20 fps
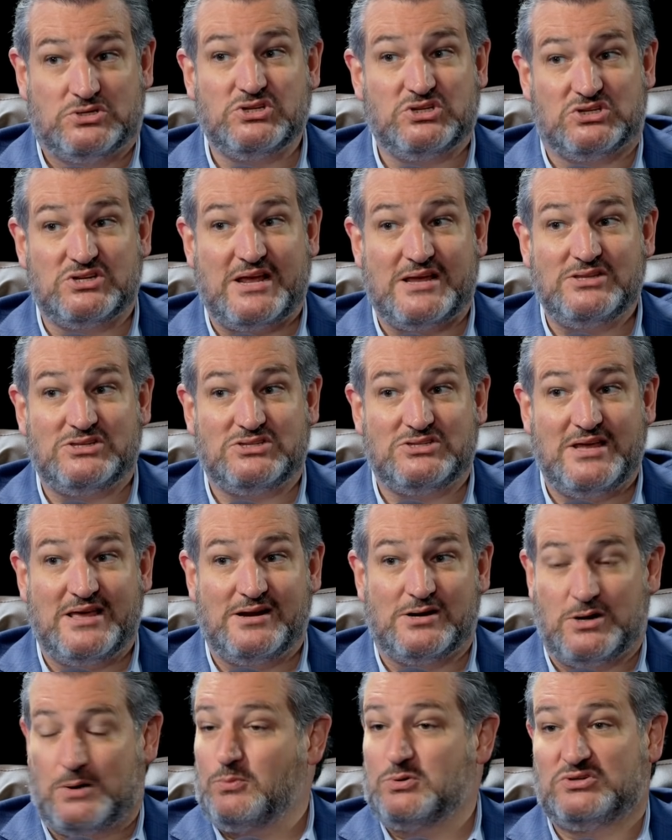was a state
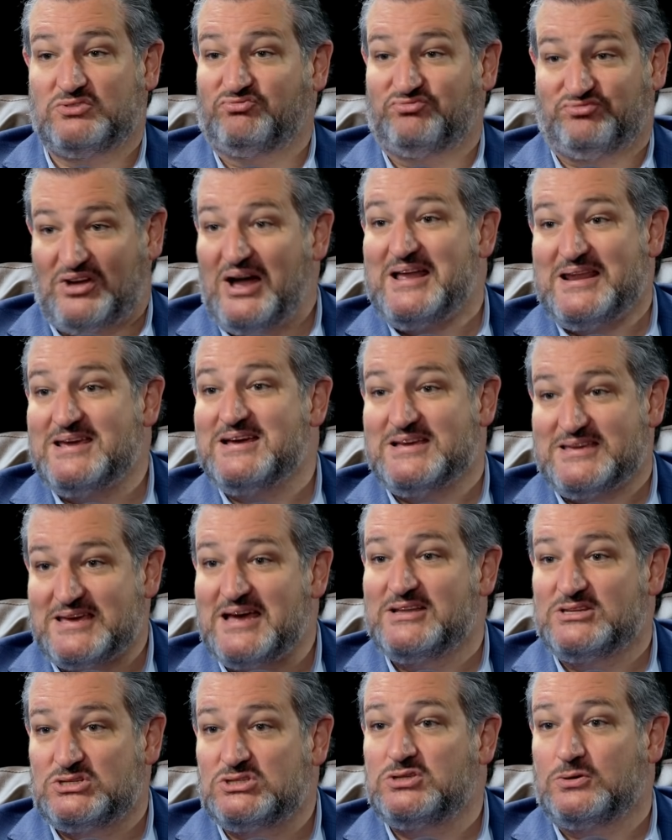senator, was fighting
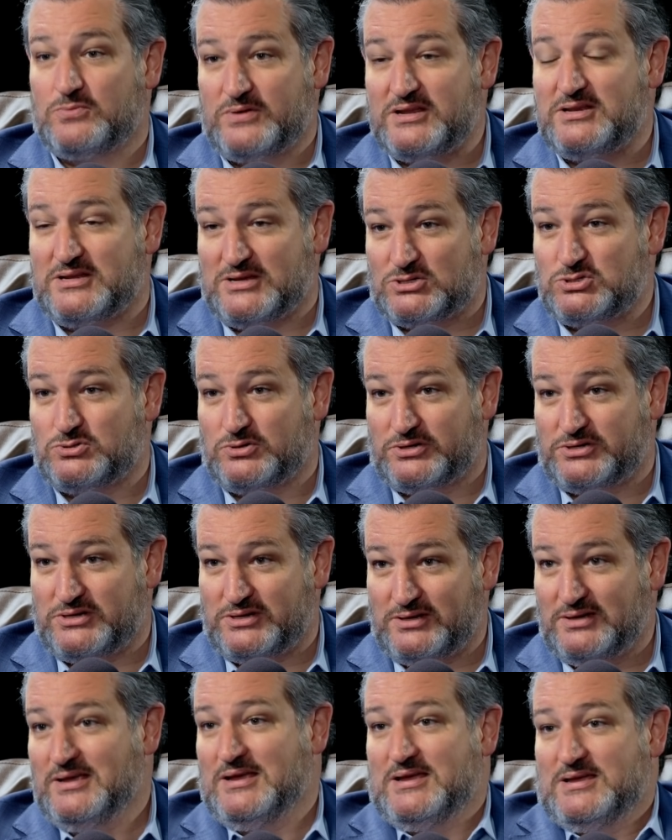against the
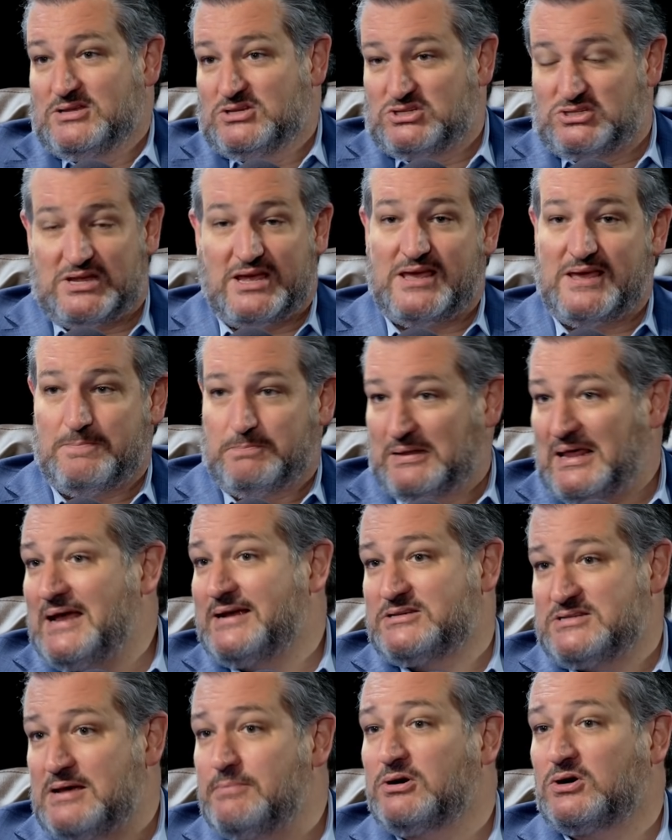redistricting, saying
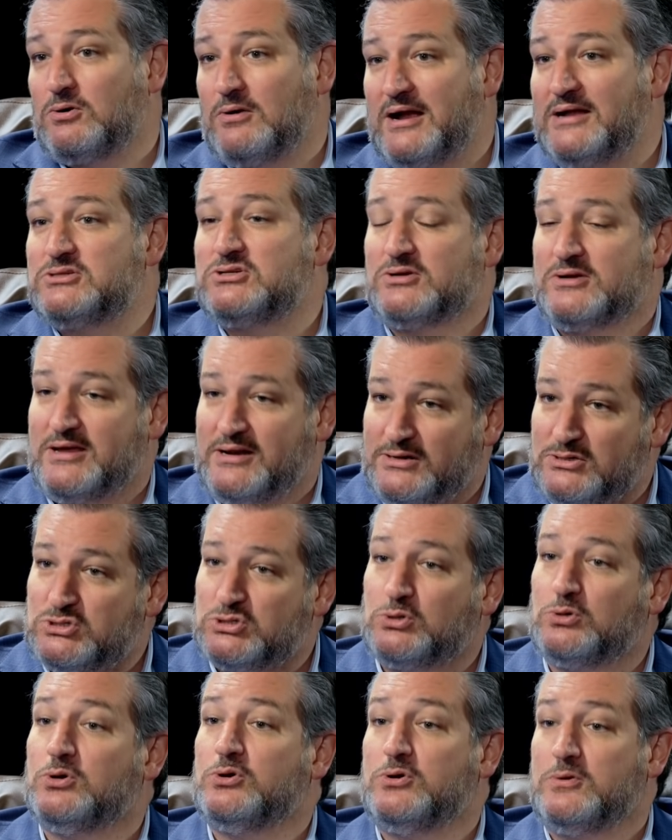black Democrats are getting
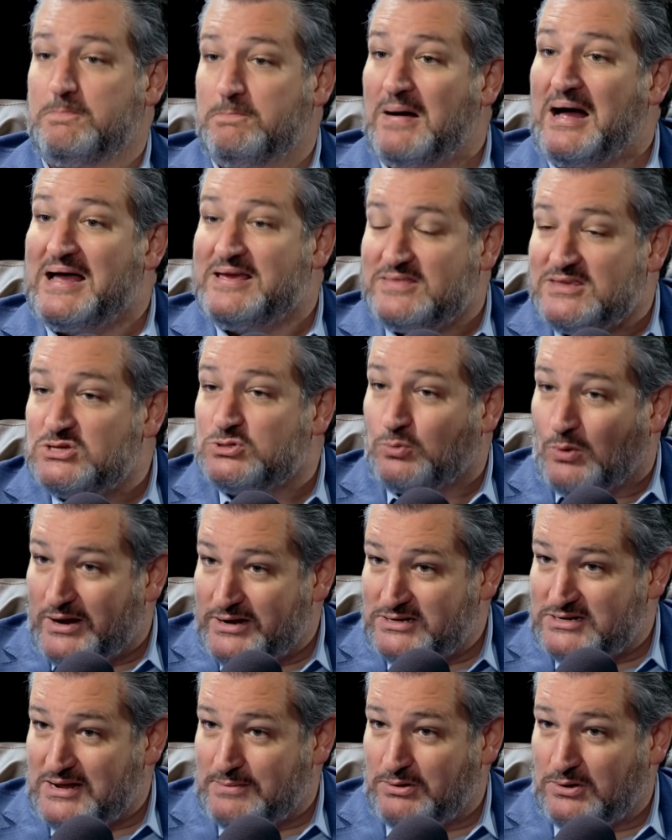screwed by these
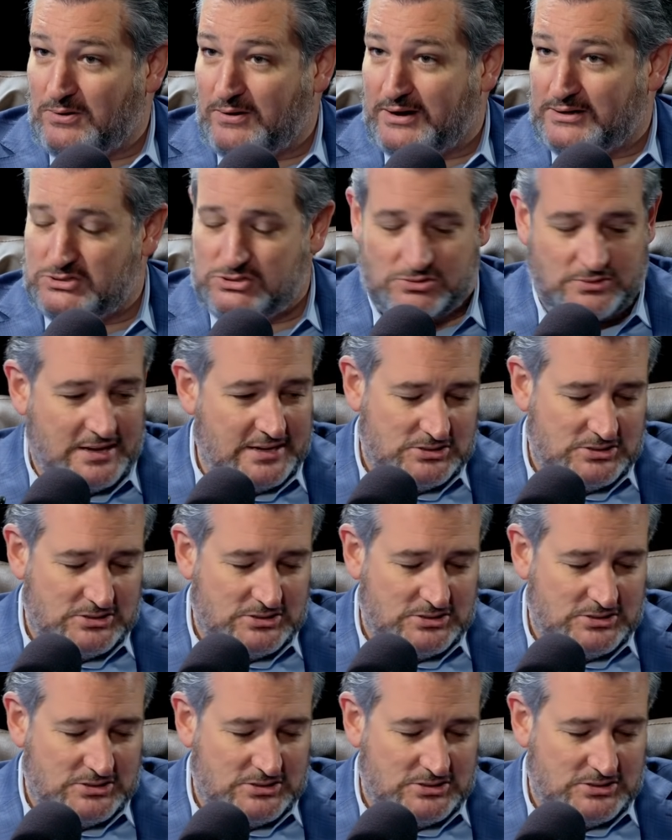white Democrats. So